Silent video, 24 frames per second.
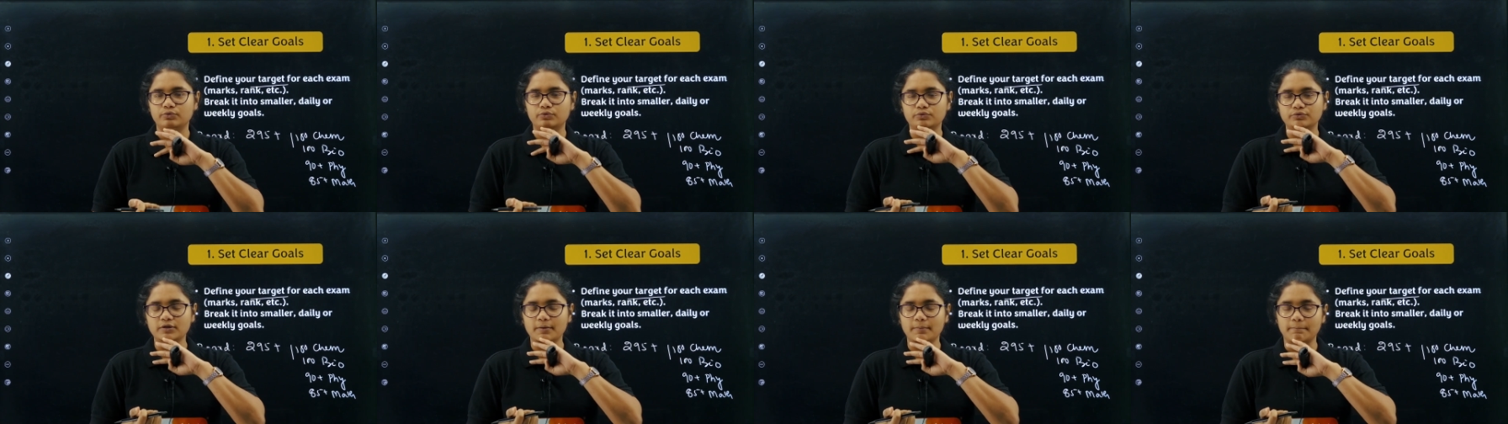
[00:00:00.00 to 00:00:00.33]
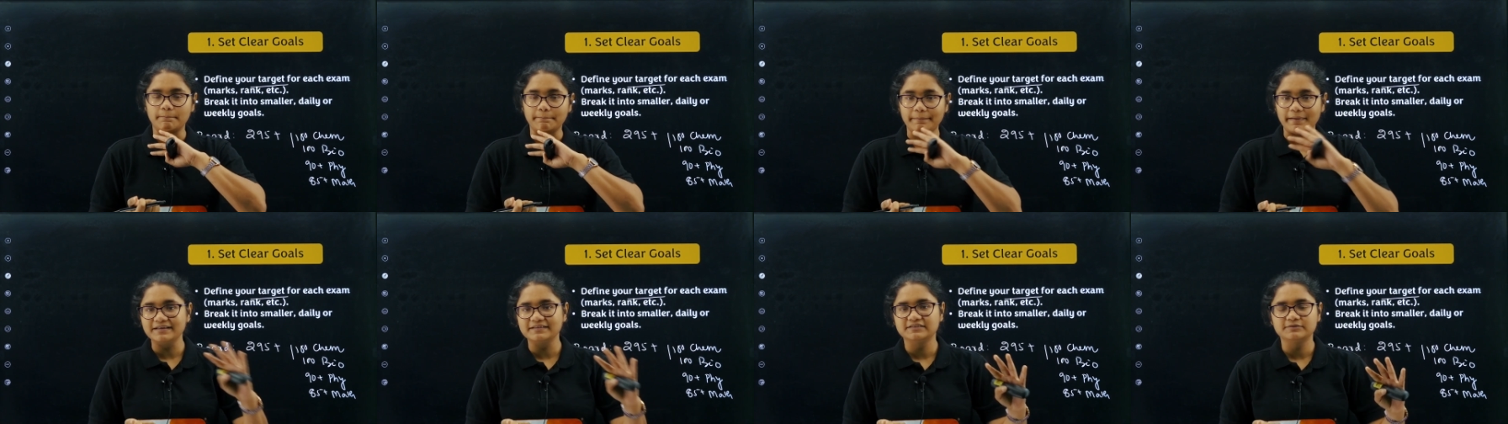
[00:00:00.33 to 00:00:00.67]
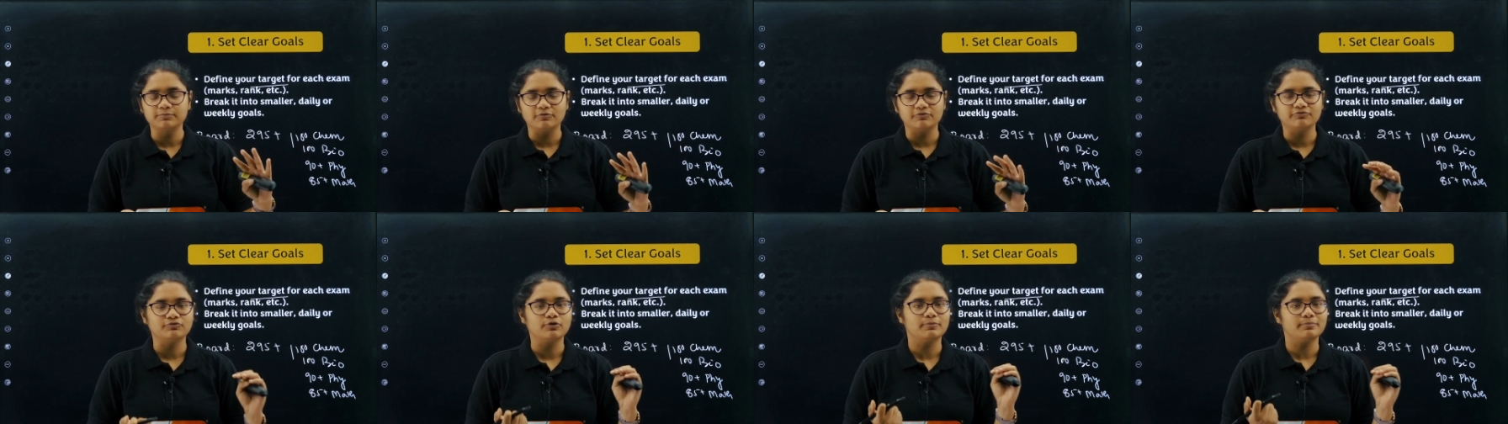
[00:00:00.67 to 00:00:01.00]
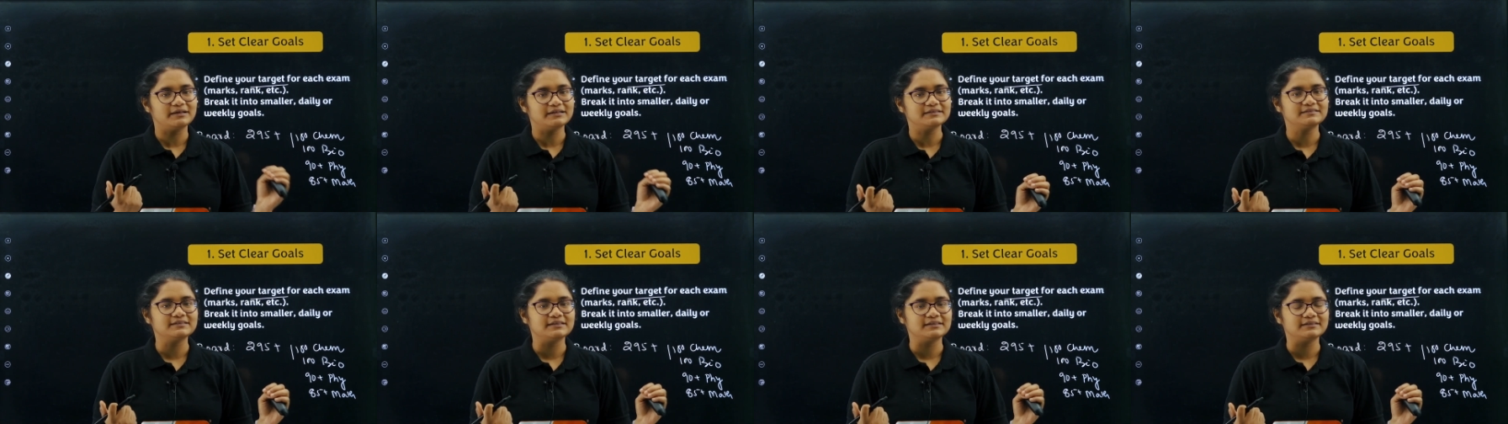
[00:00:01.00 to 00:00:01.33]
do the best
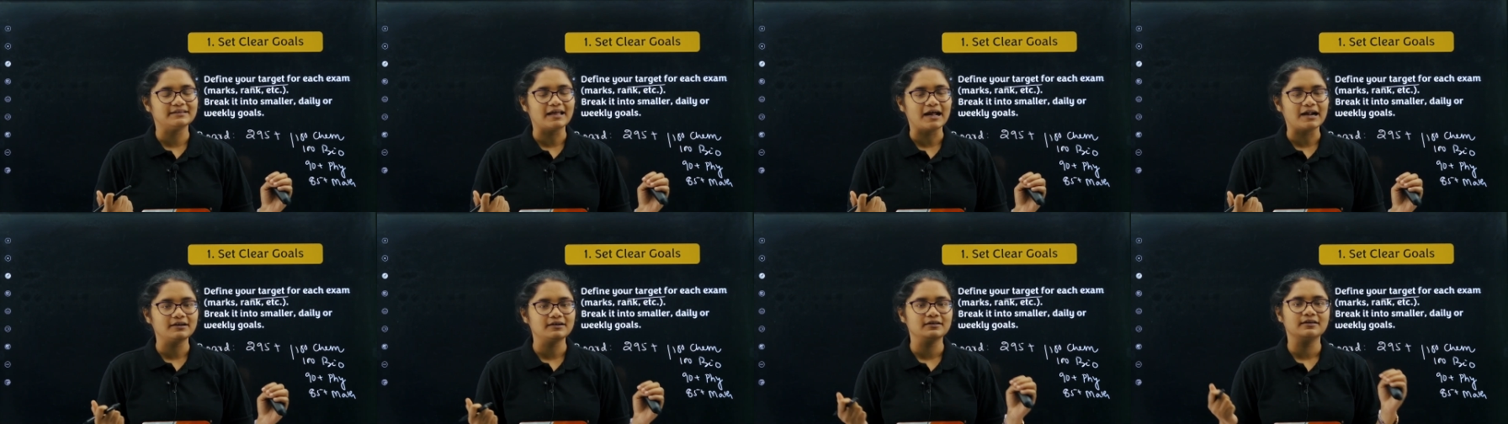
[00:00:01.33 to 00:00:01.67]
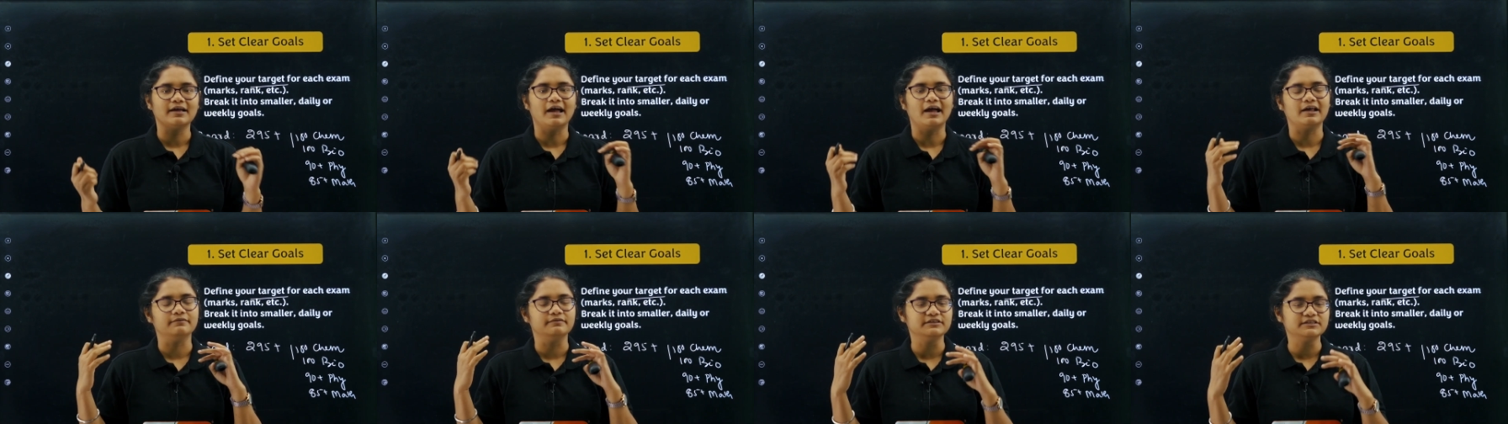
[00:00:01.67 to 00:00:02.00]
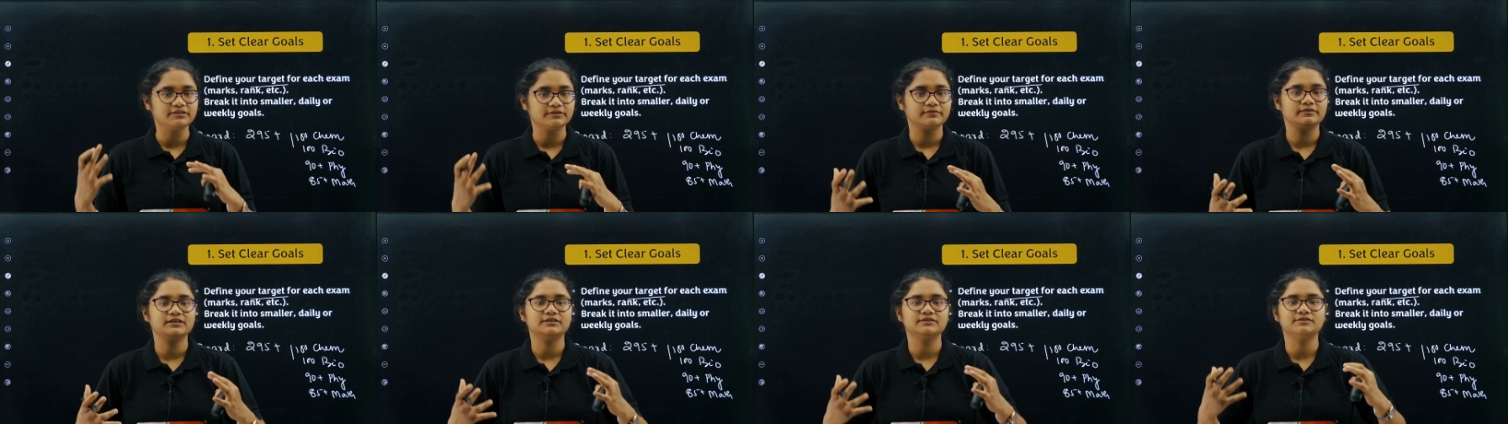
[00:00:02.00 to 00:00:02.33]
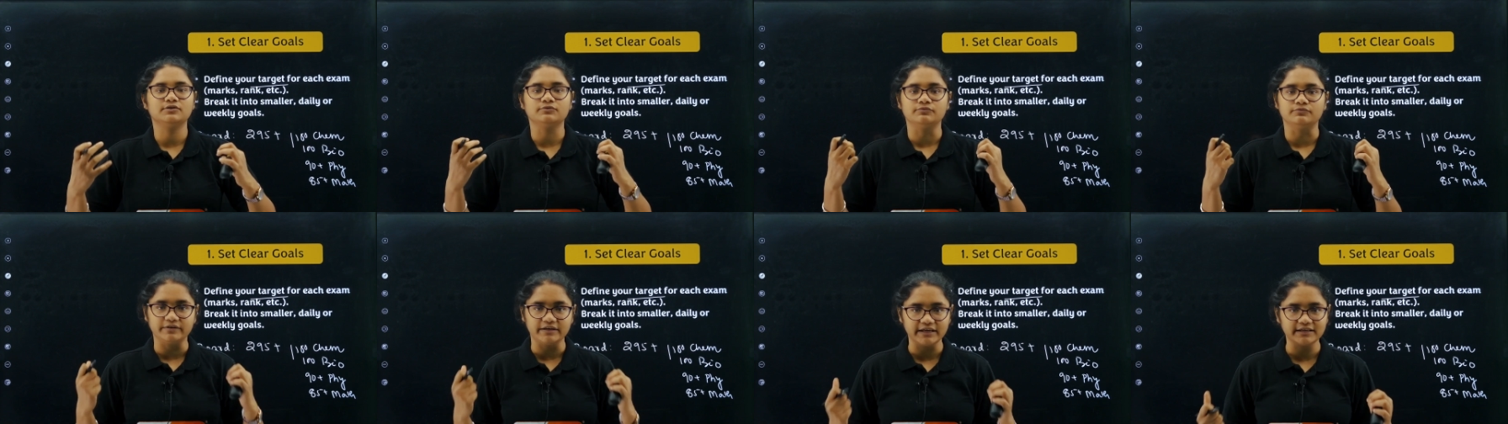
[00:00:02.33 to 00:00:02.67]
performance in that, and whichever is
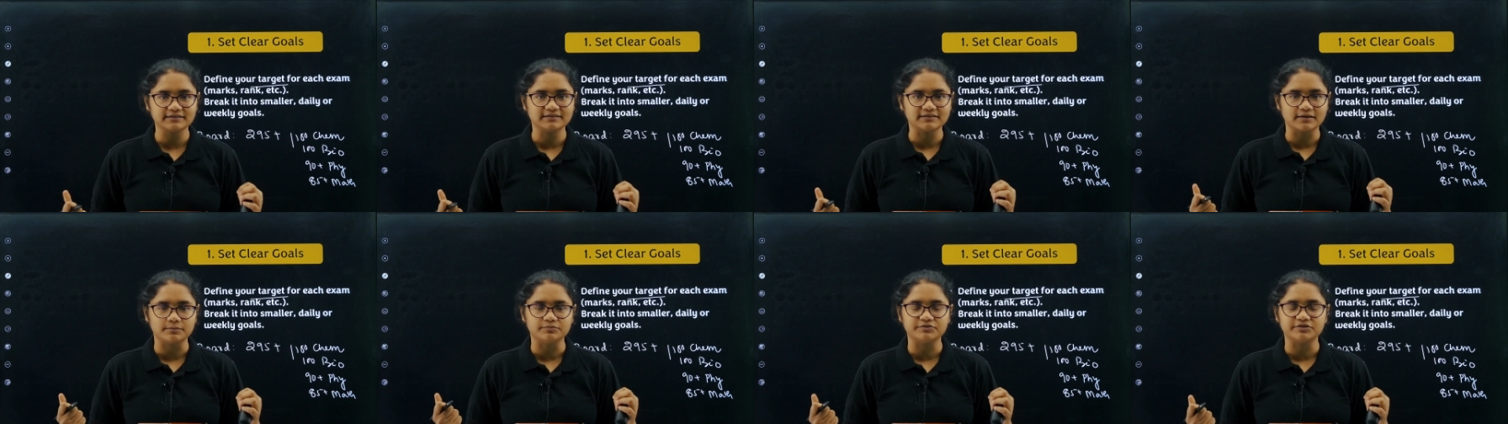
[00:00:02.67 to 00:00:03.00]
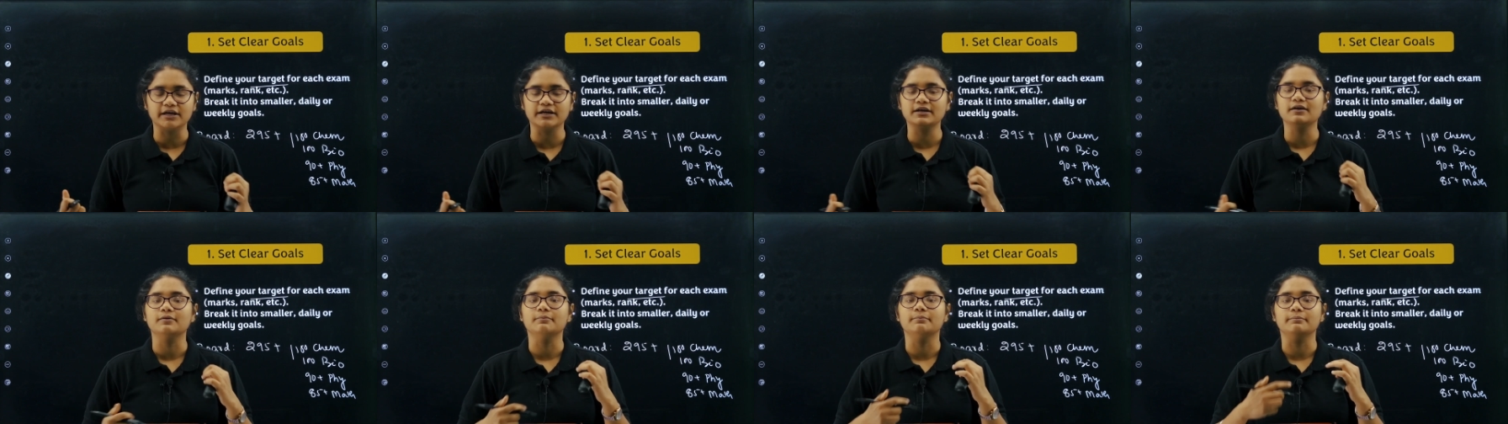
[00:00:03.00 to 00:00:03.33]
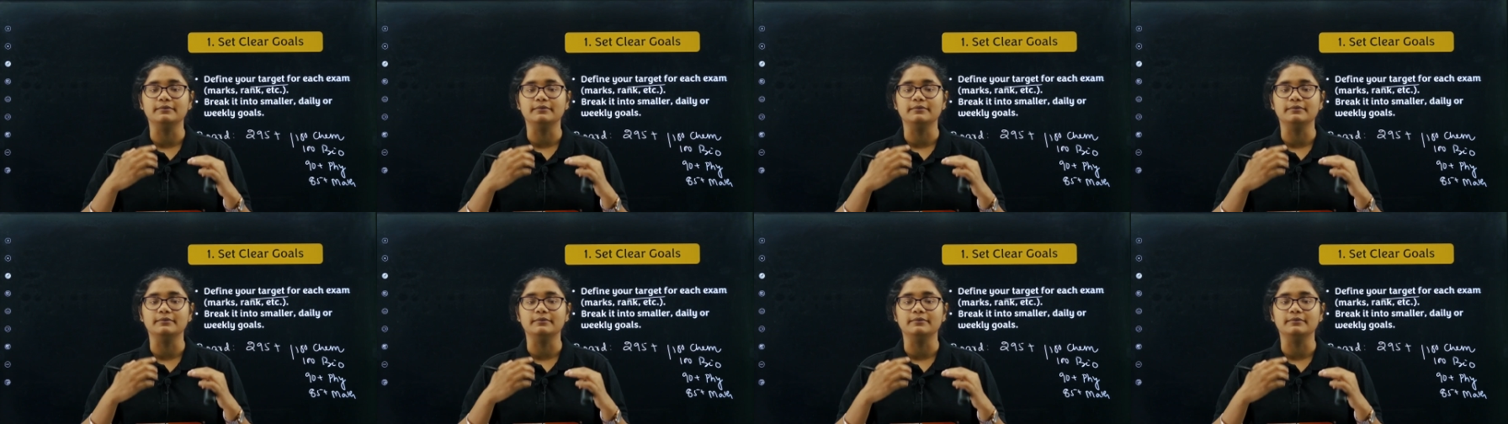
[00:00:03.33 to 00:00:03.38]
a weak subject,